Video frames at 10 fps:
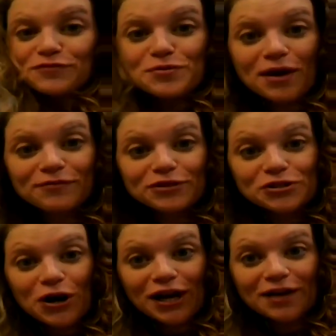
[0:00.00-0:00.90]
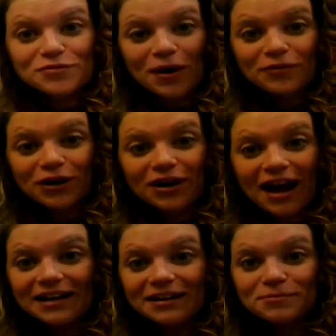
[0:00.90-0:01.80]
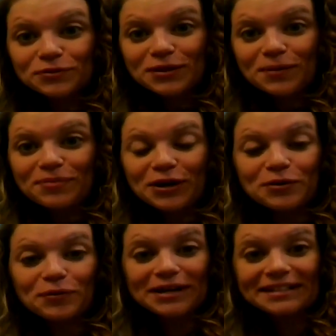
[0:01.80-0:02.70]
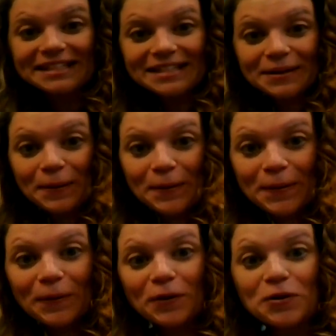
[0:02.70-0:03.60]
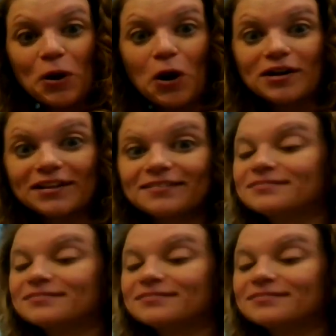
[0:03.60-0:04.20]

you have a dog, have you ever had him do something crazy or naughty?